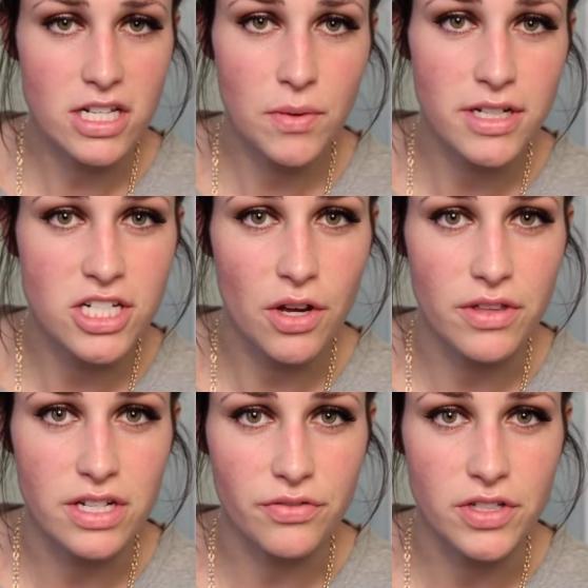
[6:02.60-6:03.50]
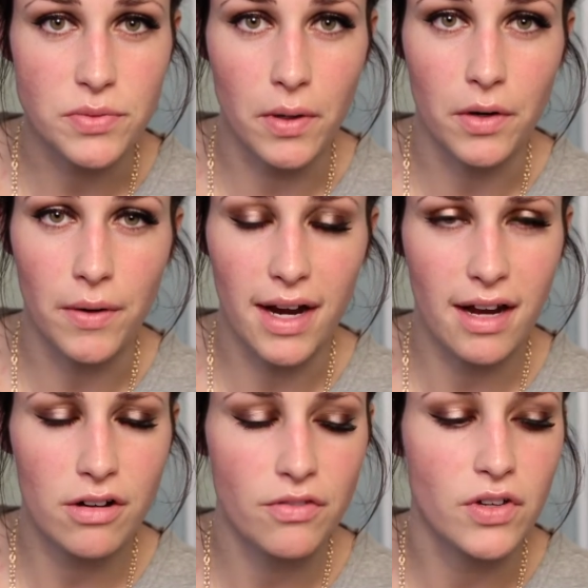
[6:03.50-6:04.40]
just wanted to show the difference real quick.
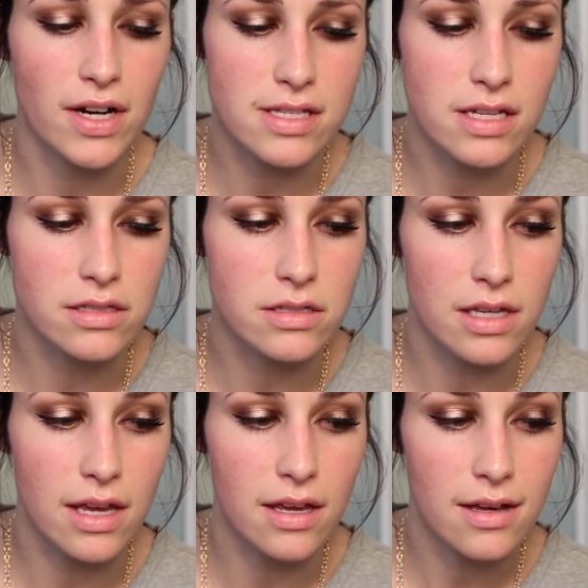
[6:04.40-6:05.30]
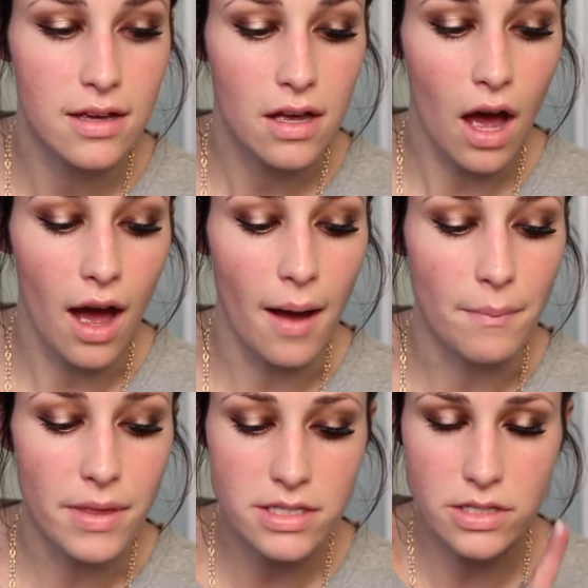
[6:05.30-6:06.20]
I don't know if you guys can see.
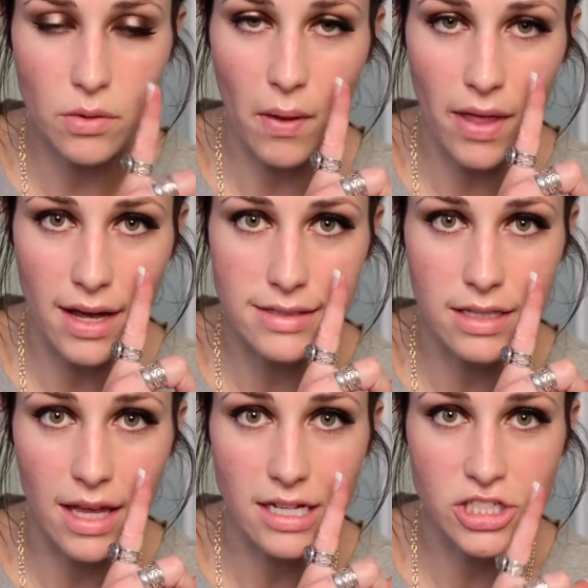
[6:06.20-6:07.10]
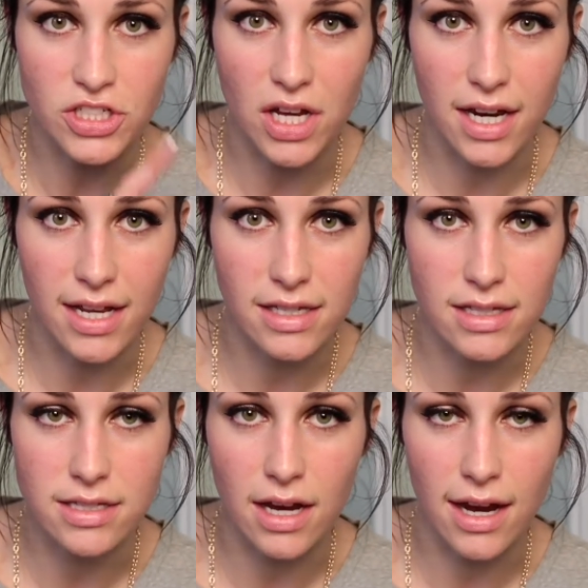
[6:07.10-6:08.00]
This is the one that has the lashes on it,
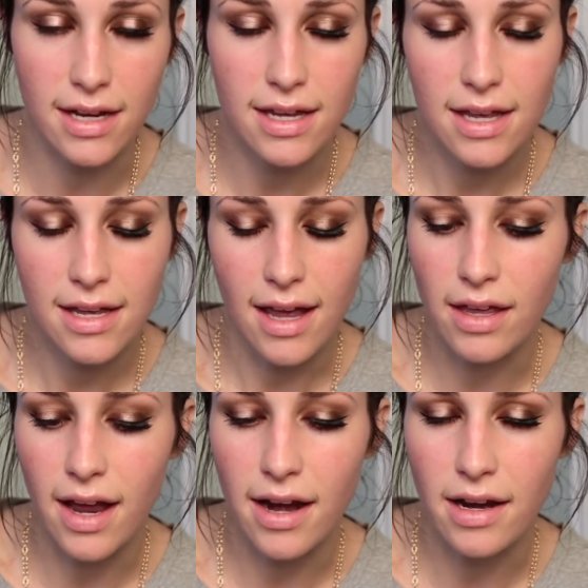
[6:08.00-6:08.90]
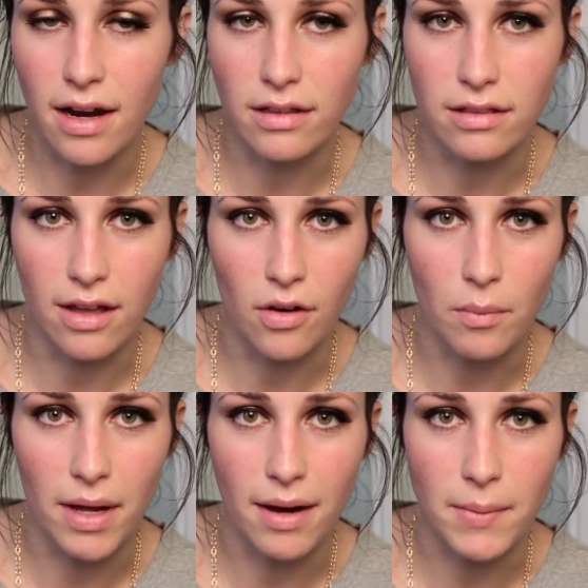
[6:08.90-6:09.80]
this eye. They added a little
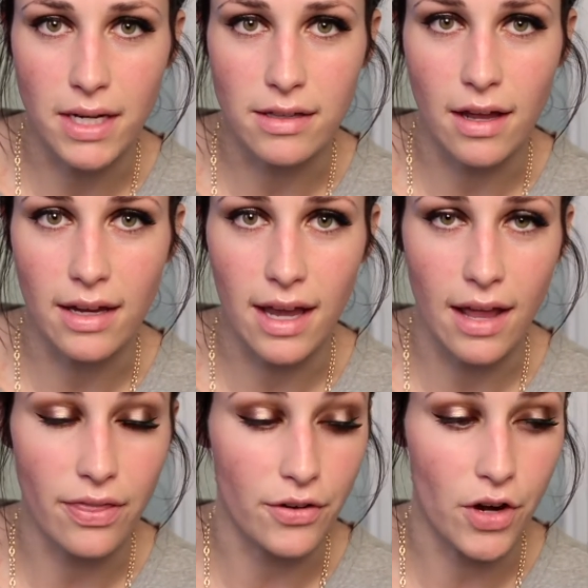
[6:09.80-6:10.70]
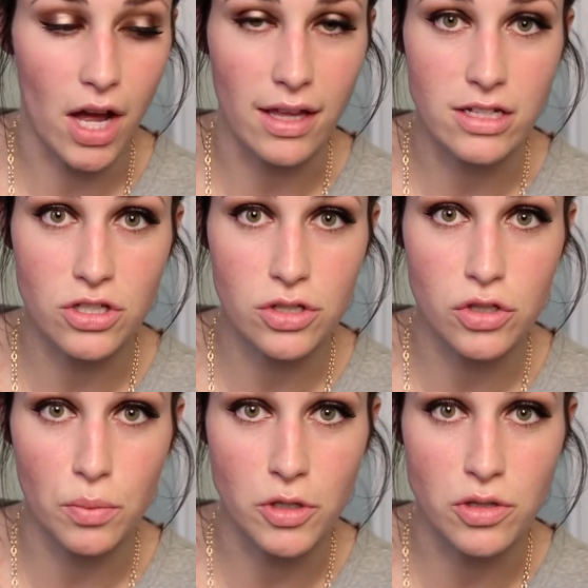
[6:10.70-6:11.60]
bit. I mean, again, they're not like
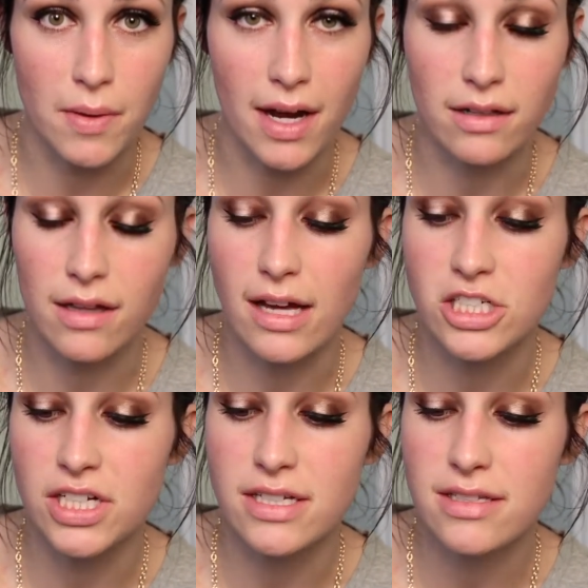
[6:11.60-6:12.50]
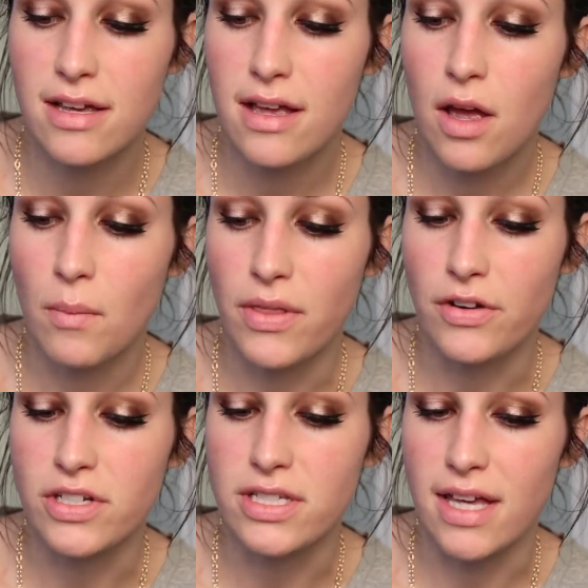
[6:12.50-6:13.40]
super dramatic lashes, but
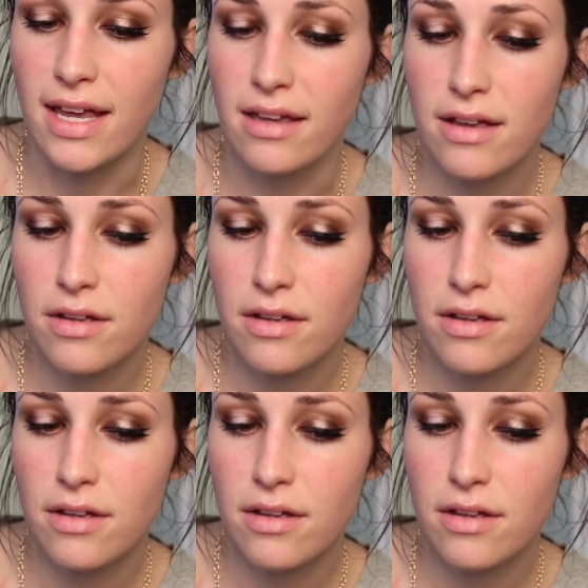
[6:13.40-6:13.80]
they're just like